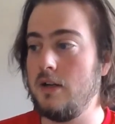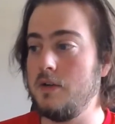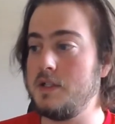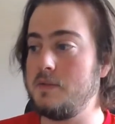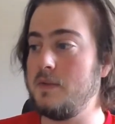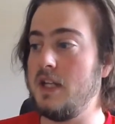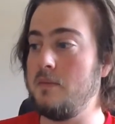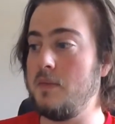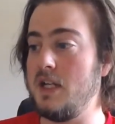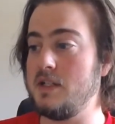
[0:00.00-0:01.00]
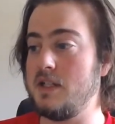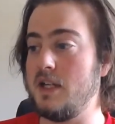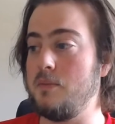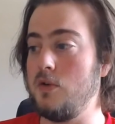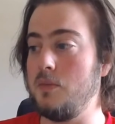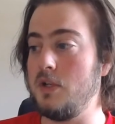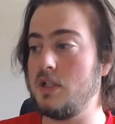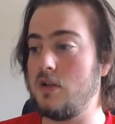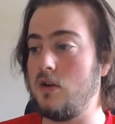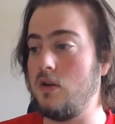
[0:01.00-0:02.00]
which then means that, boom, you
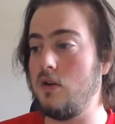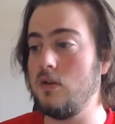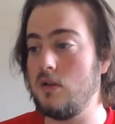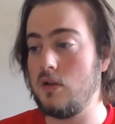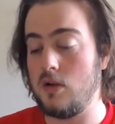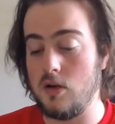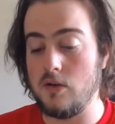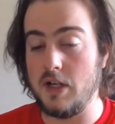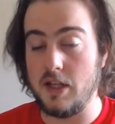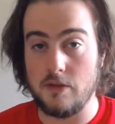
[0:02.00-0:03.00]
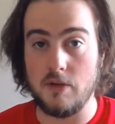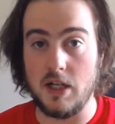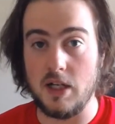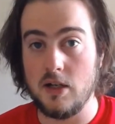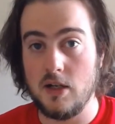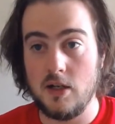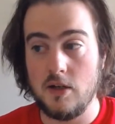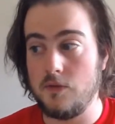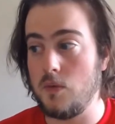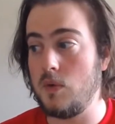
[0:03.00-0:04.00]
get to call already 3
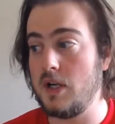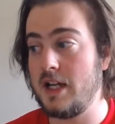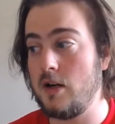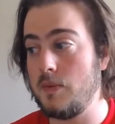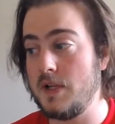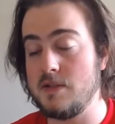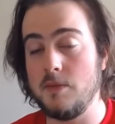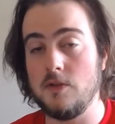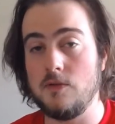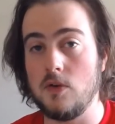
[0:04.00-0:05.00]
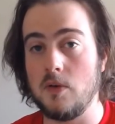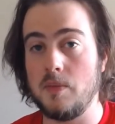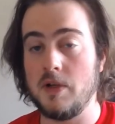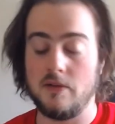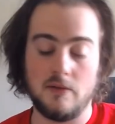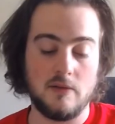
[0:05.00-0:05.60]
for 1 counterblast and mill 4, but